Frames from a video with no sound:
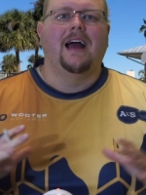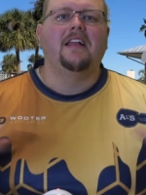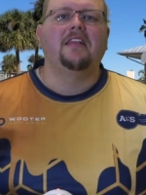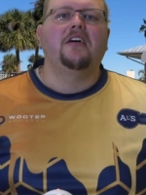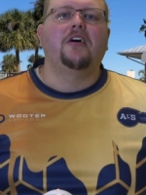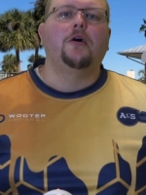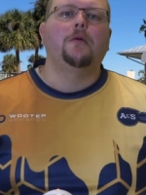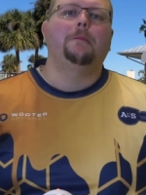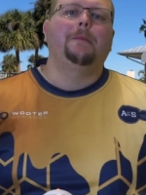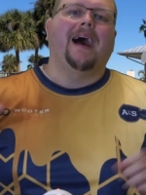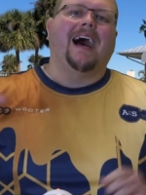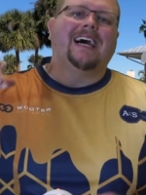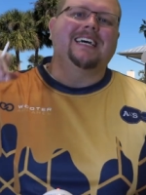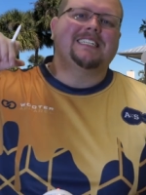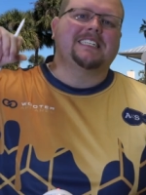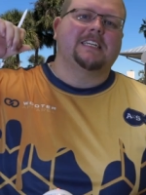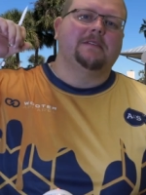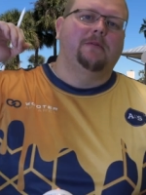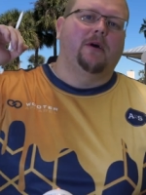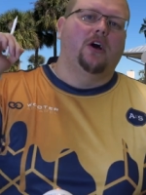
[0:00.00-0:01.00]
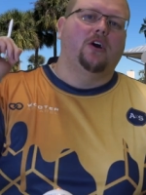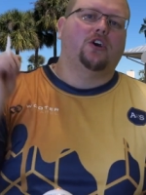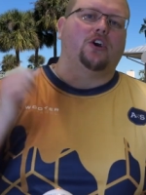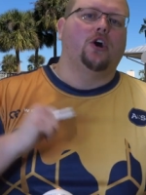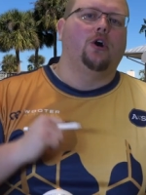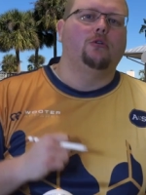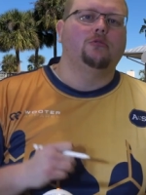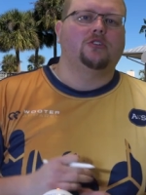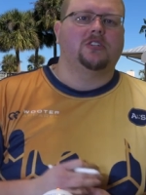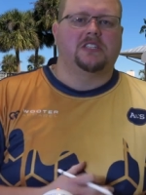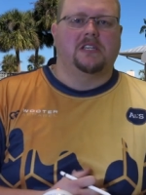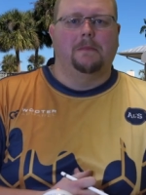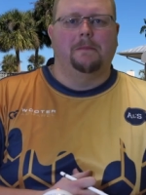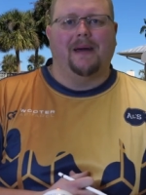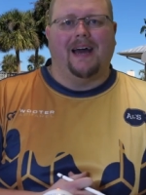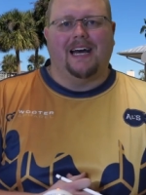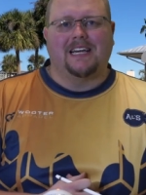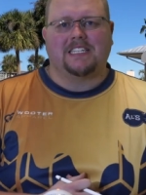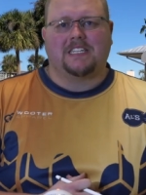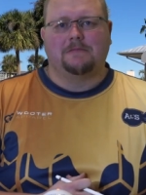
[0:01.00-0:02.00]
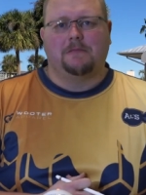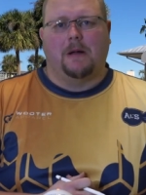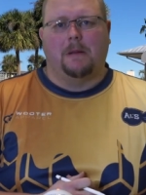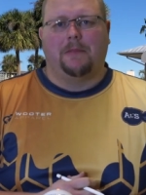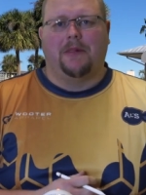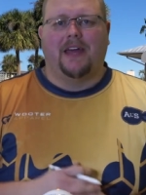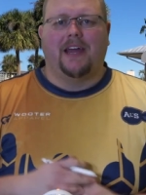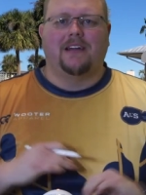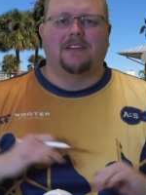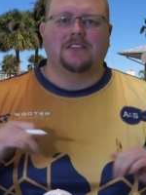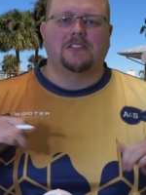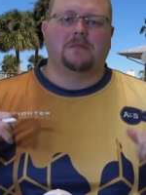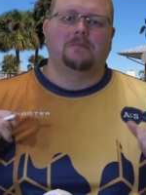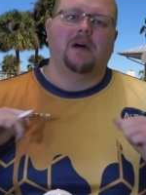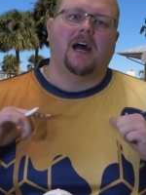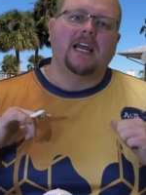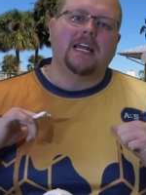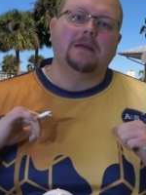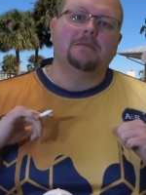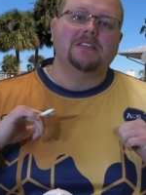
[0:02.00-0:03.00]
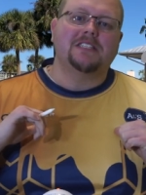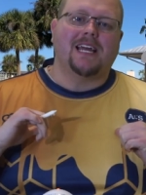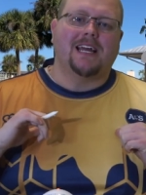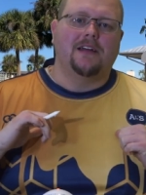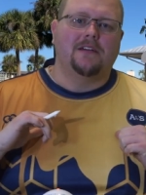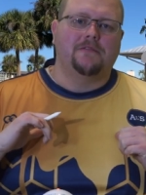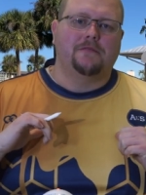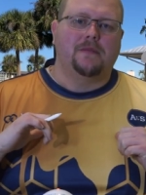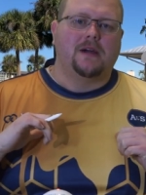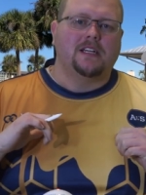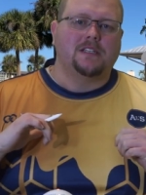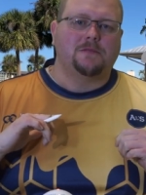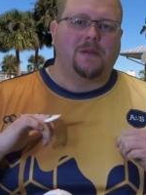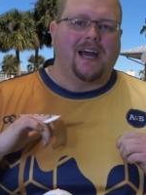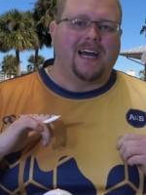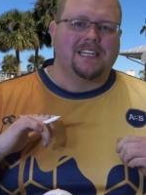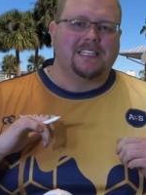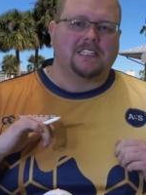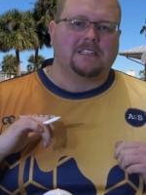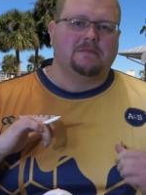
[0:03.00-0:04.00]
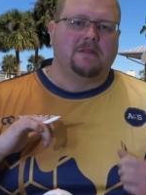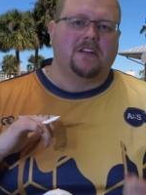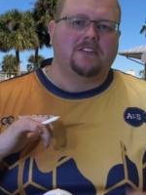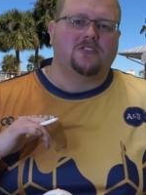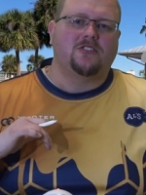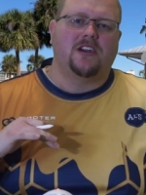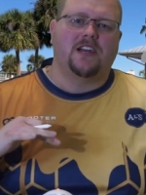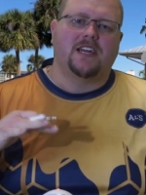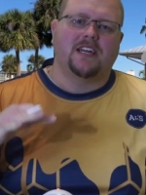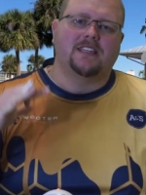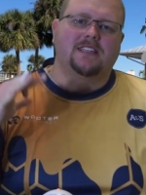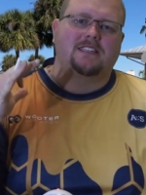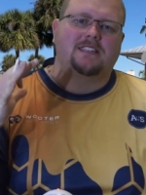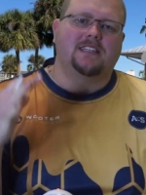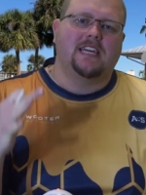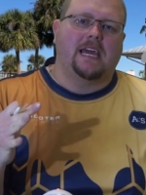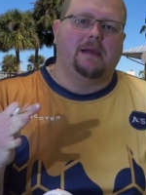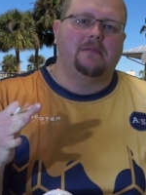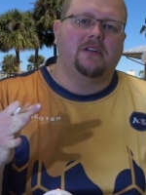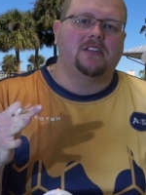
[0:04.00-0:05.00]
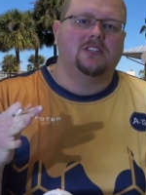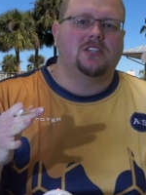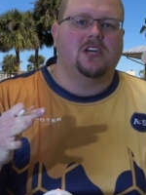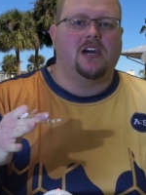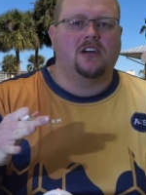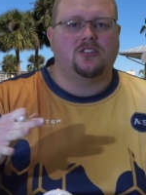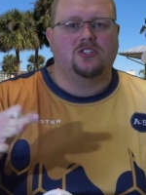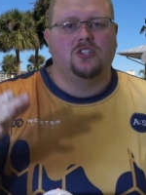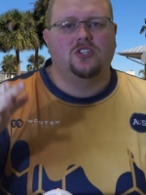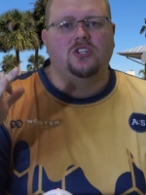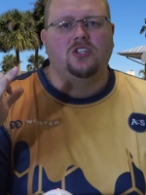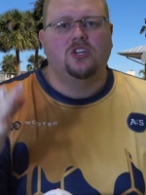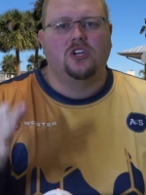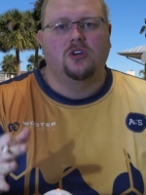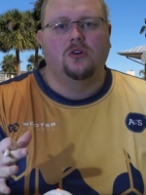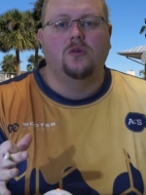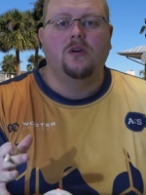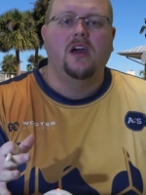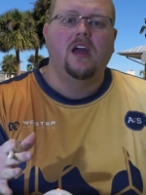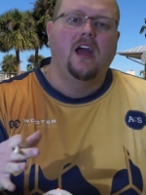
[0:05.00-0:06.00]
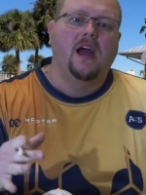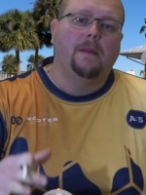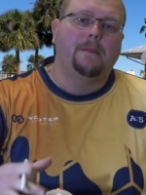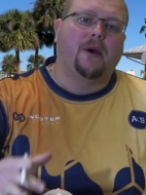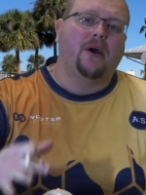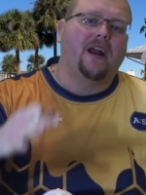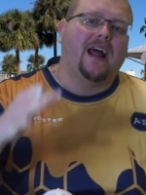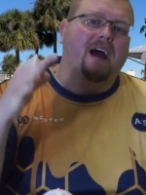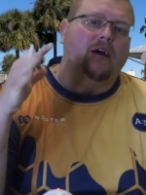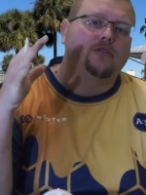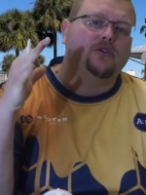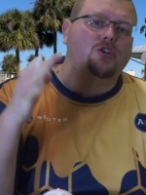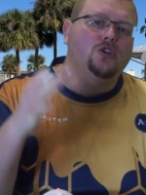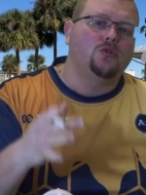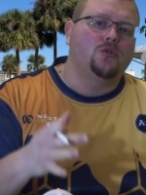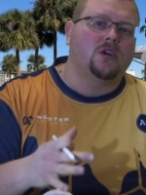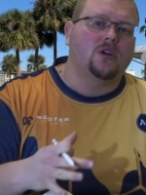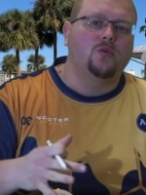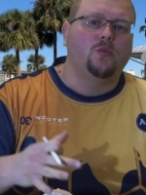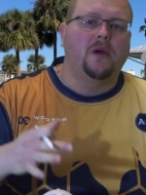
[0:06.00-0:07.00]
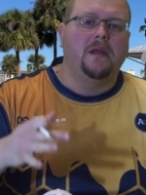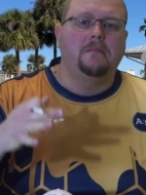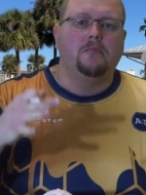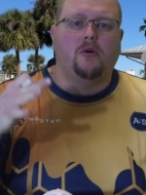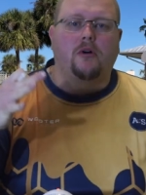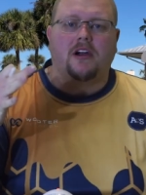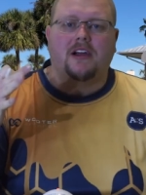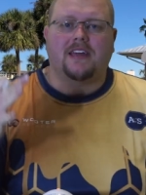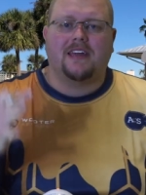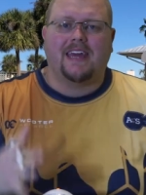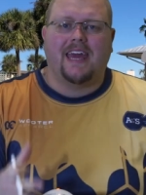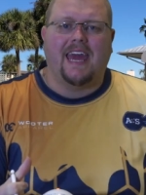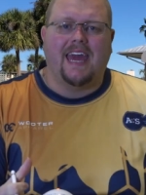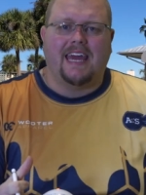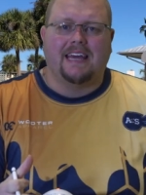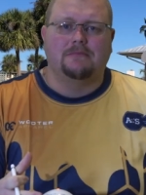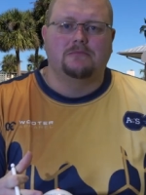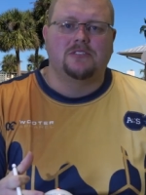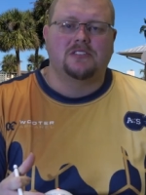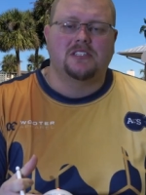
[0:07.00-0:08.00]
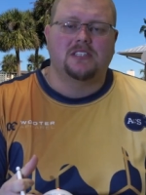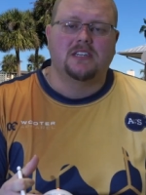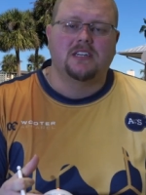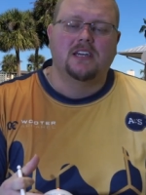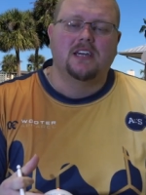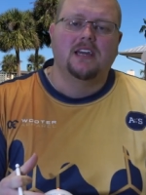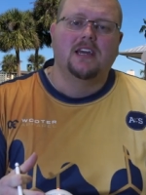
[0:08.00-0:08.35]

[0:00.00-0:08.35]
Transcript: Hello basketball coaches and basketball players. My name is Allen from Allen's Basketball Training, and today I'm going to talk to you about how you can win more games,